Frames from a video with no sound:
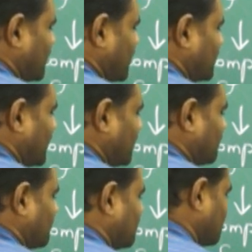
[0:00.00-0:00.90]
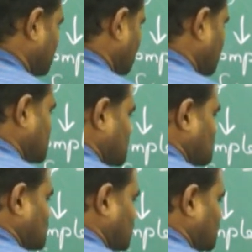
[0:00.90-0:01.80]
and then this
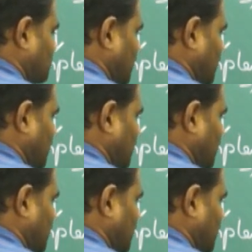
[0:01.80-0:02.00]
is nothing